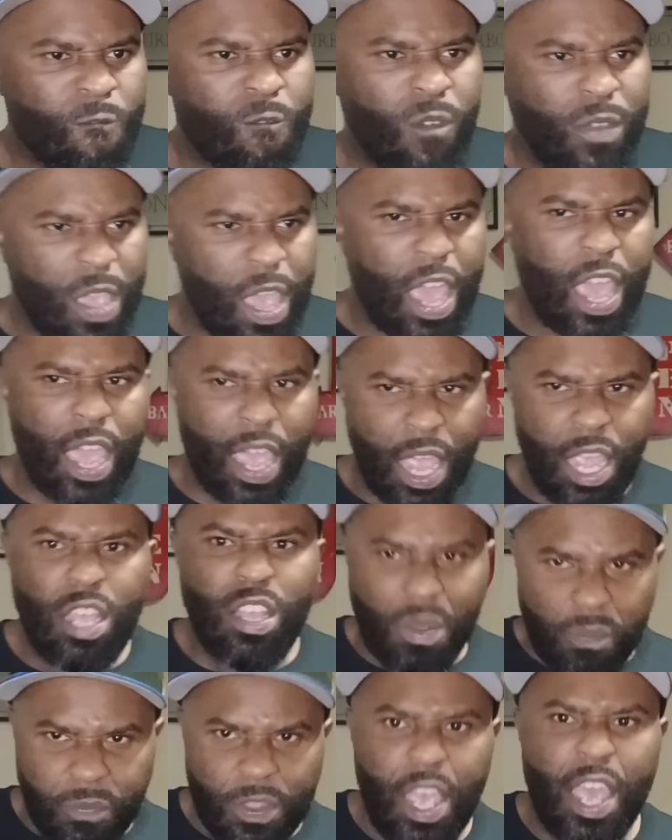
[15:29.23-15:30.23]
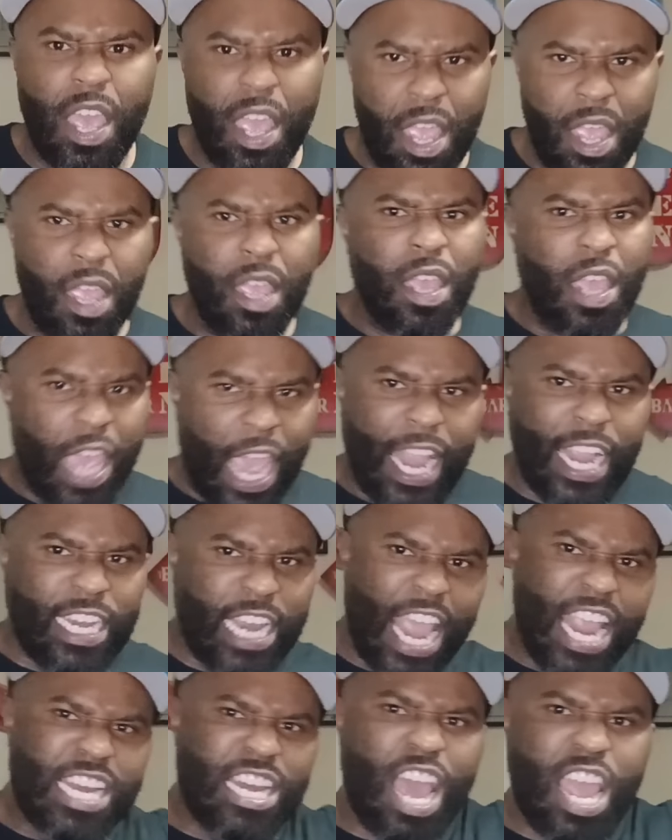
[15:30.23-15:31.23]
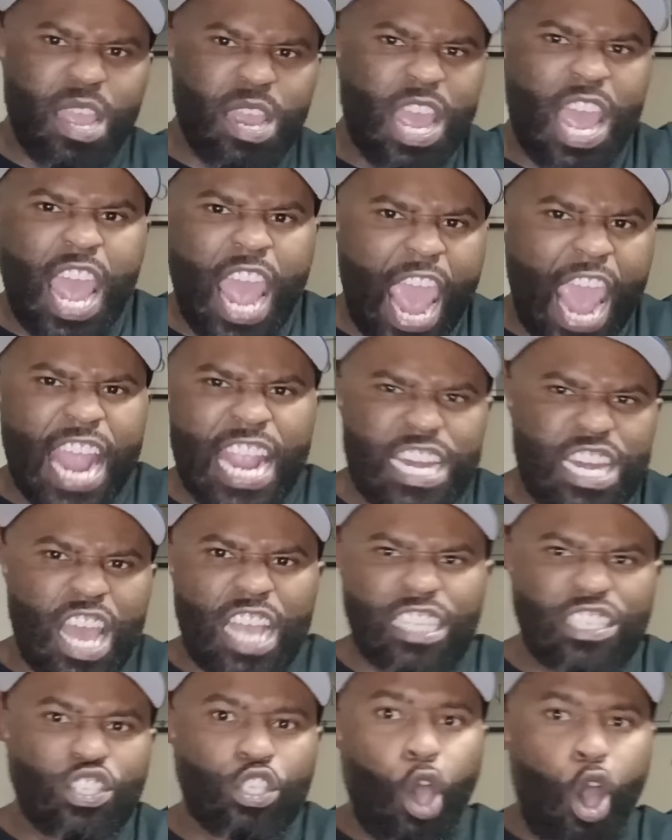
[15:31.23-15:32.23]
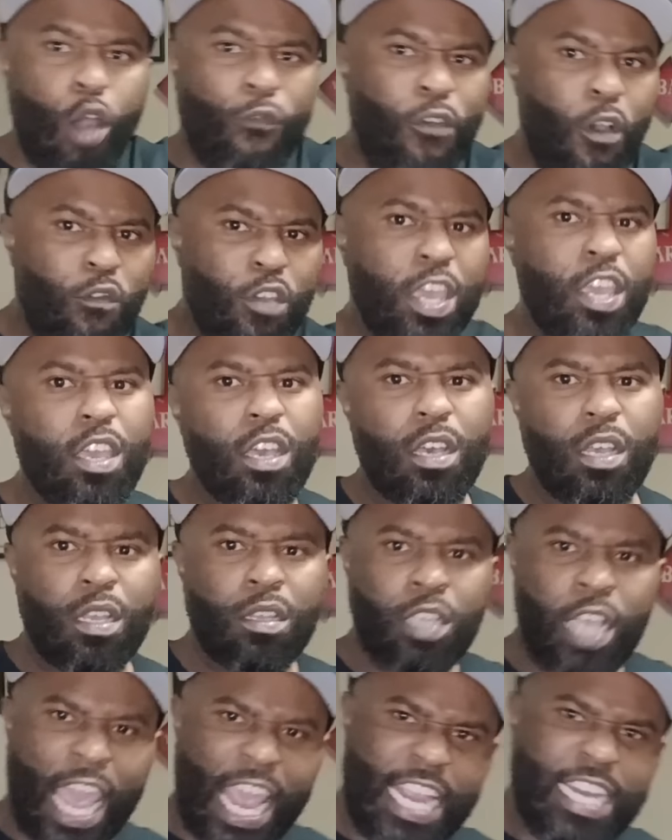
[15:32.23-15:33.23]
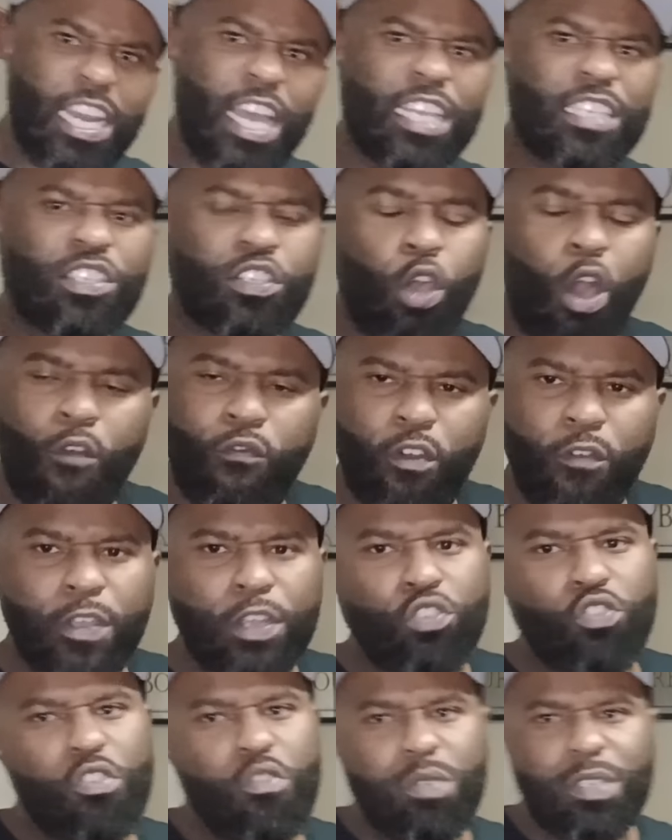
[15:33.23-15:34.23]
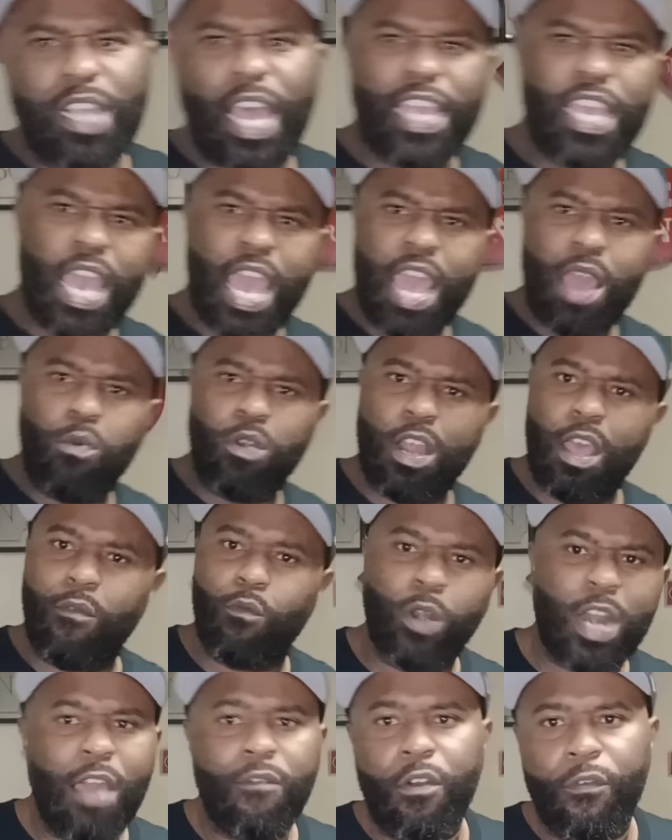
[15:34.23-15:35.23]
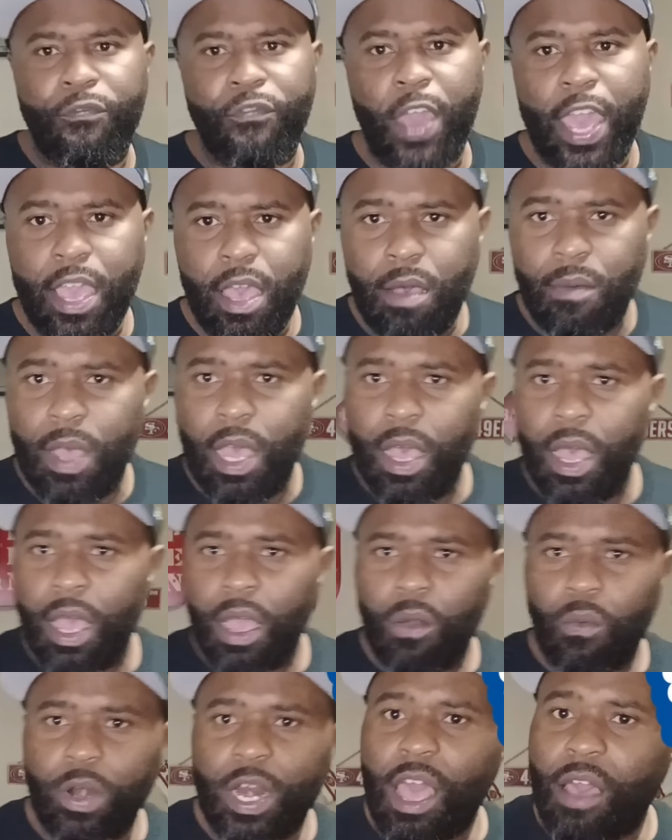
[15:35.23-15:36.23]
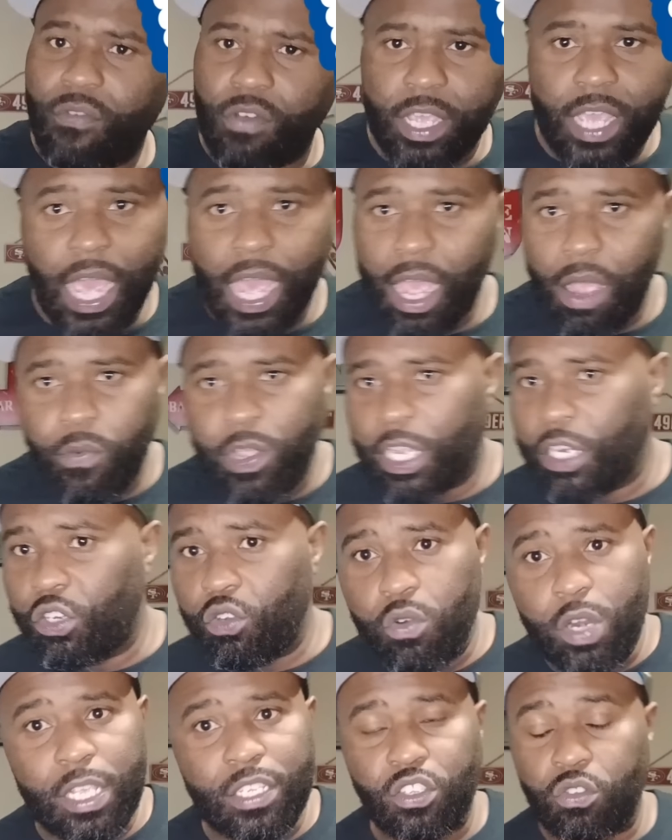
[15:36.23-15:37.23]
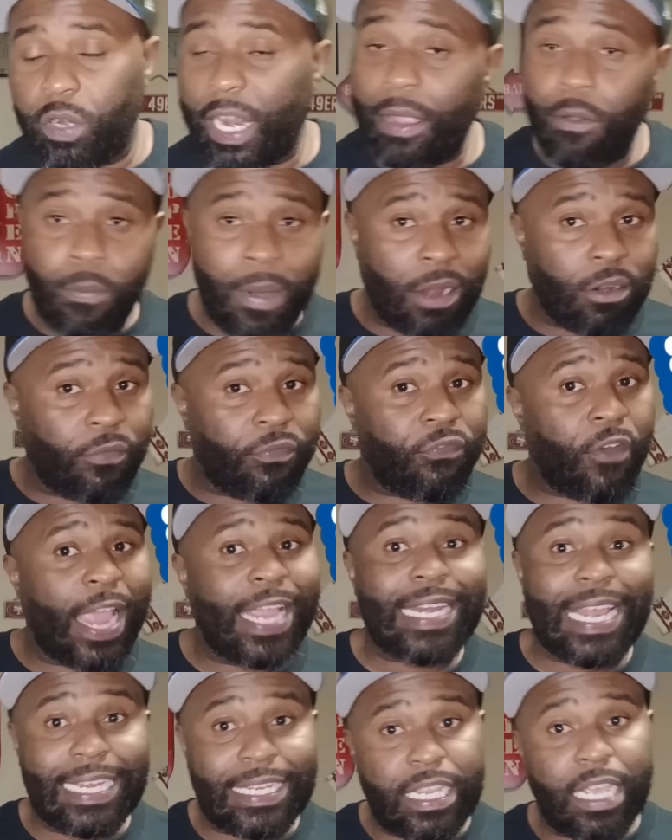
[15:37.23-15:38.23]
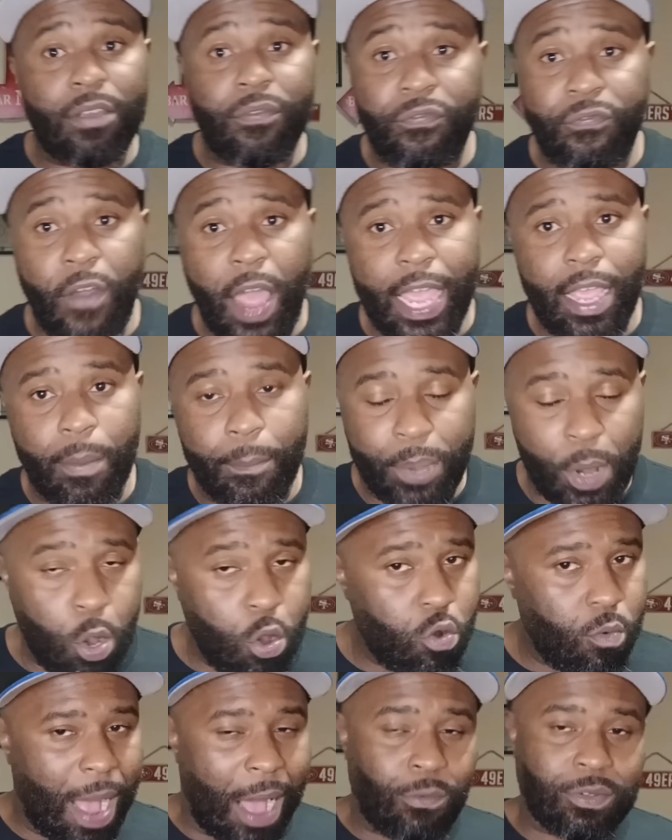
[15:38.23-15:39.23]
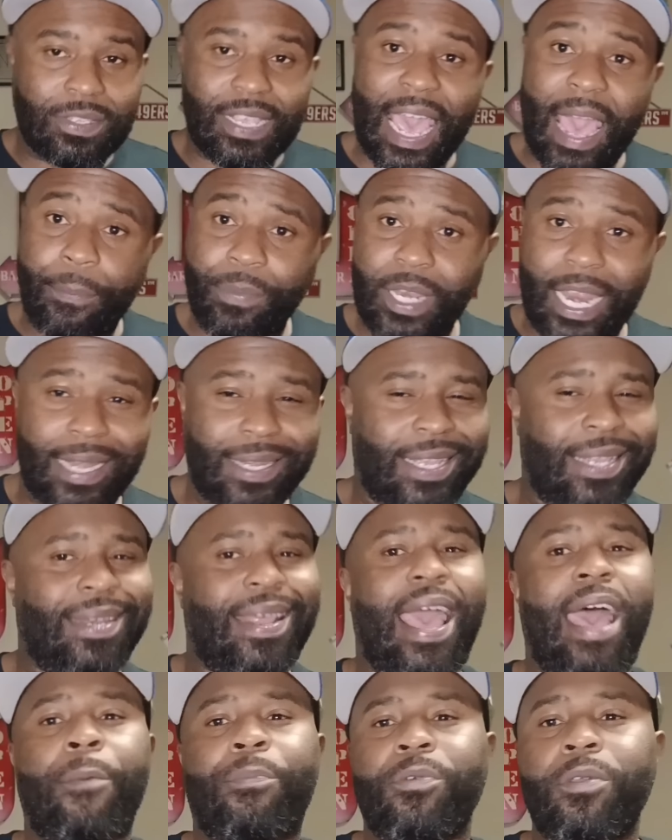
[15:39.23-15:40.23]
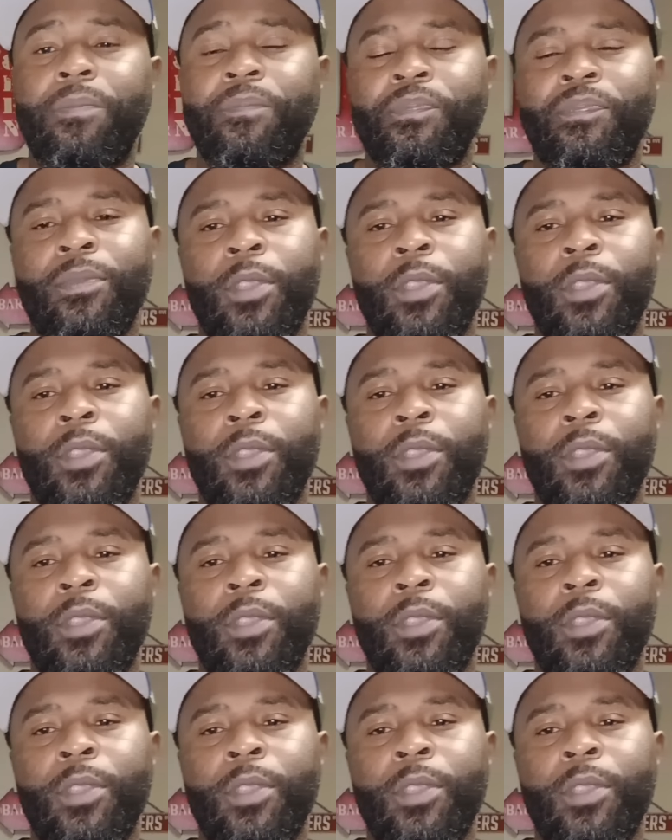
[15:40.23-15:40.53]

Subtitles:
yeah, ain't nothing soft over here. Ain't nothing soft over here. Dude was like, yeah, whatever, fam. Whatever, yeah, we can do this. So they were about to fight. They didn't fight. Boom. I was happy that didn't happen.